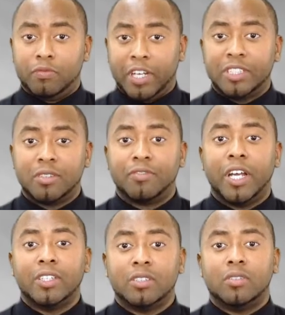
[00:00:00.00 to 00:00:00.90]
Face to
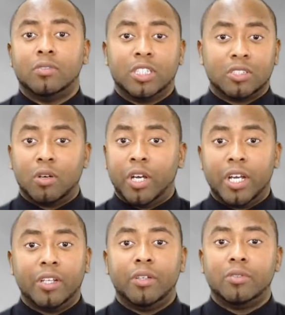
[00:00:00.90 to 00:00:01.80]
face, you just go
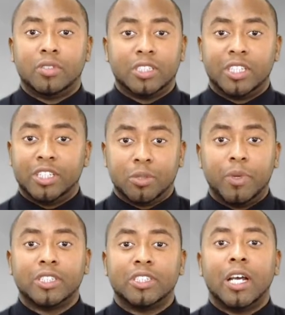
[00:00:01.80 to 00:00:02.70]
ahead and you just get your
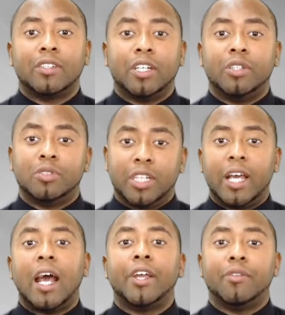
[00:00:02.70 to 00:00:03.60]
message out there. You say
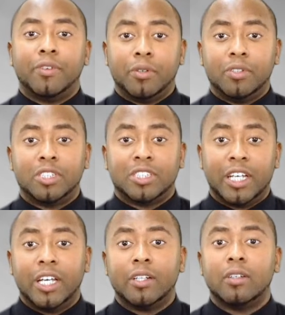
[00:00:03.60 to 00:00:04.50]
it how you feel you should
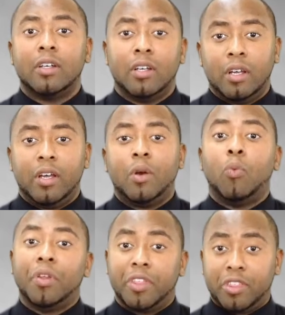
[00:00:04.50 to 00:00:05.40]
say it,
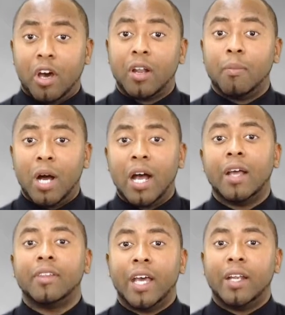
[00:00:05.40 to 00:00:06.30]
with the thought in
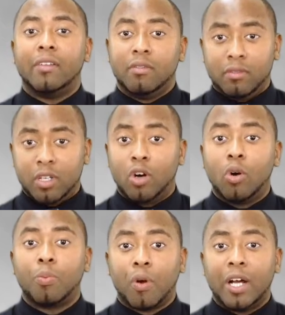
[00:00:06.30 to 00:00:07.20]
mind that the
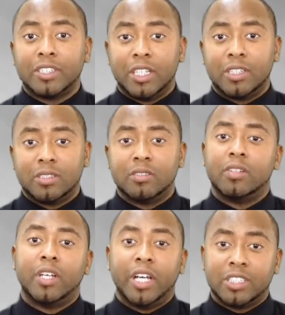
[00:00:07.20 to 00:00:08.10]
whole process
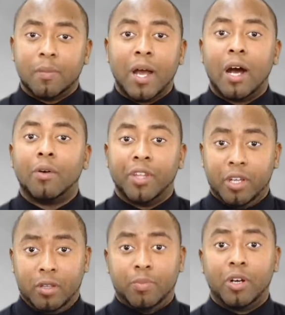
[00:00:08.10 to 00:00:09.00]
is about the
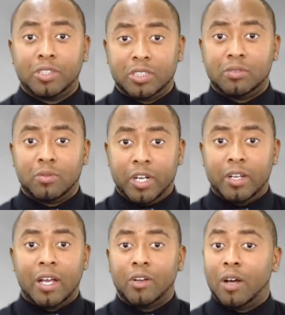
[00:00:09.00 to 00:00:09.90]
other person,
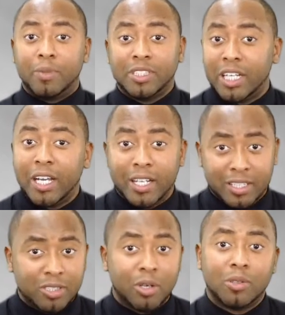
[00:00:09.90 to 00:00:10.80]
right? I know I've been saying that
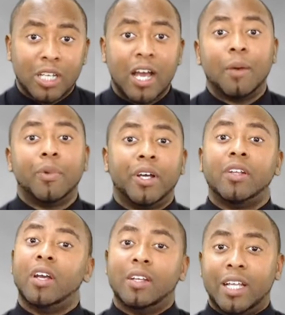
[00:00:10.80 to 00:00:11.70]
this whole time, but
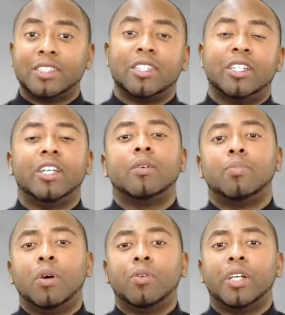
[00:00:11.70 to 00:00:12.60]
that's the key
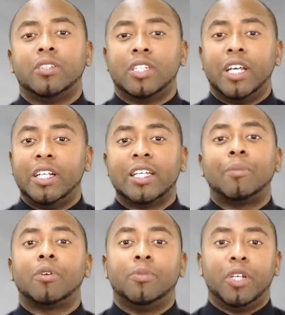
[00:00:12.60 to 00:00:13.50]
component to any type
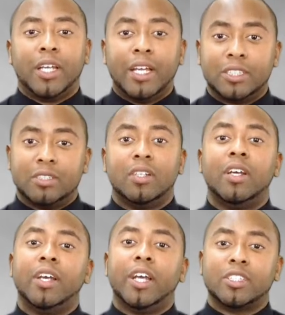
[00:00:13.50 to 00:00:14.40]
of communication.
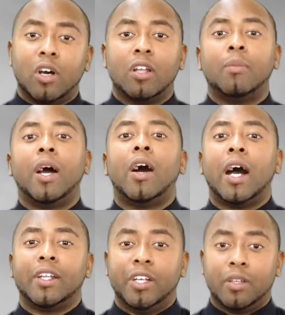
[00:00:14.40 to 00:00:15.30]
It's all about
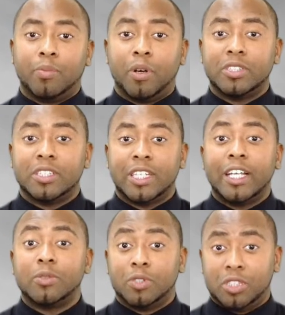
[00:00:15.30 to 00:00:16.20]
how the other person
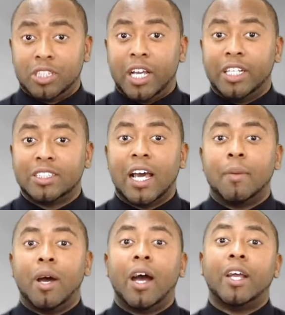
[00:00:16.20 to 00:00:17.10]
takes what you're saying. It's not
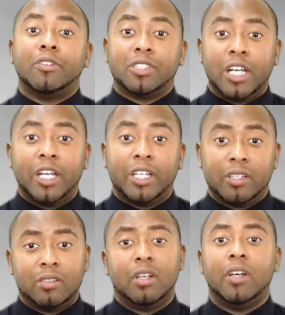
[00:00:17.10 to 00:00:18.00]
about how you're saying it.
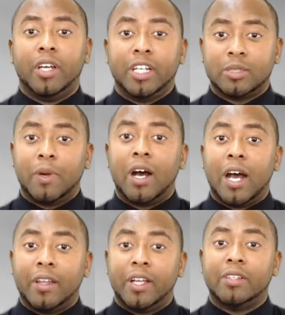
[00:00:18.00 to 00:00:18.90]
It's about
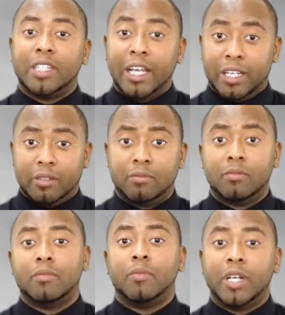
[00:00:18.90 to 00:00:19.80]
how they take it.
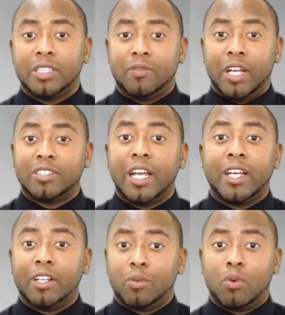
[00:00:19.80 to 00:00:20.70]
Because if they're
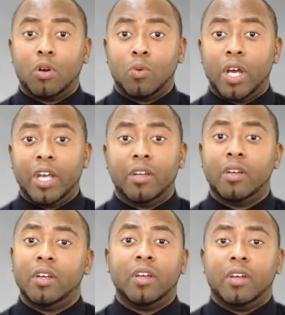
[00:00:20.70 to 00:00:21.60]
taking it the wrong way,
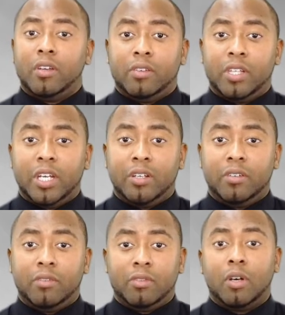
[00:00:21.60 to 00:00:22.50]

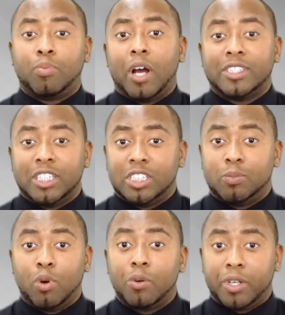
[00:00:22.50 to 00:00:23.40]
then the process is
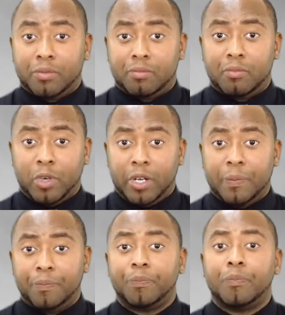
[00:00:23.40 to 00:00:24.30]
broken, right?
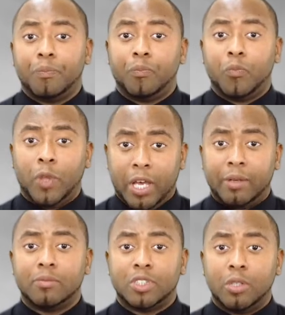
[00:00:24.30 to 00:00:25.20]
Okay,
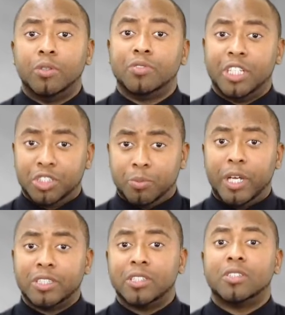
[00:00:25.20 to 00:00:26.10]
so you sent your
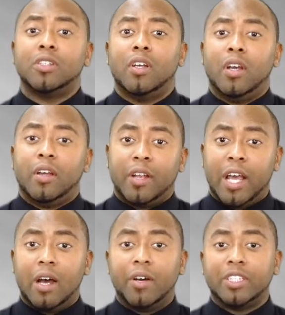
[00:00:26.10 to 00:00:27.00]
message.
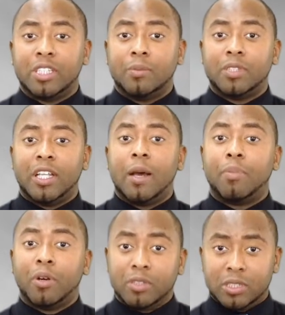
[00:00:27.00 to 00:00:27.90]
Now it's up to that
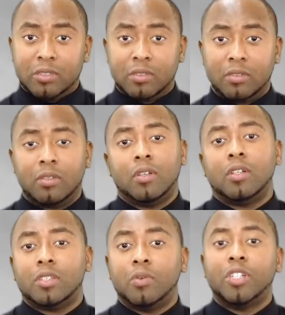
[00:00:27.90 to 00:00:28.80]
person
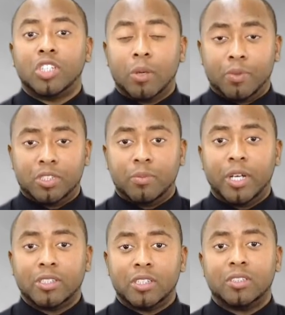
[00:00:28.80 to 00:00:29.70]
to interpret your
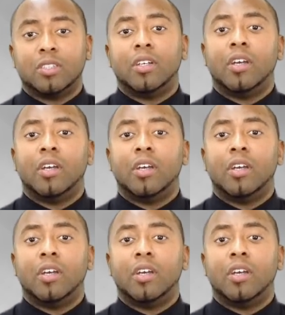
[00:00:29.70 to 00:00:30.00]
message,